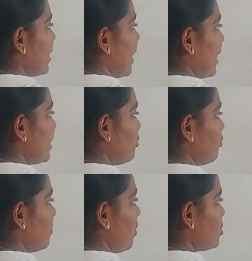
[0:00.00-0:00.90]

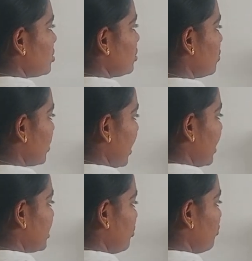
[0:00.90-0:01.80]
negative, positive,
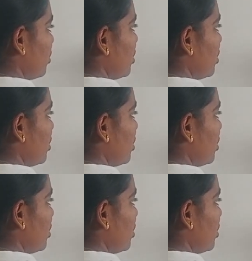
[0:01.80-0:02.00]
negative,